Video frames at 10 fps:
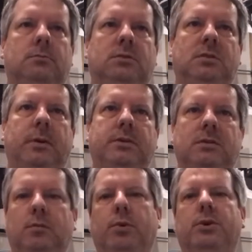somebody's
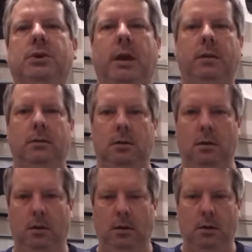going to appreciate
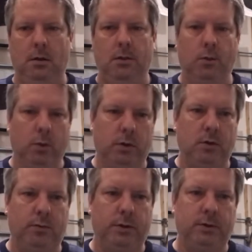the
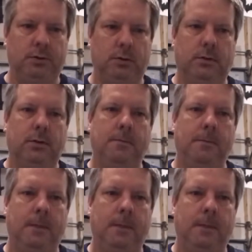work you put into it.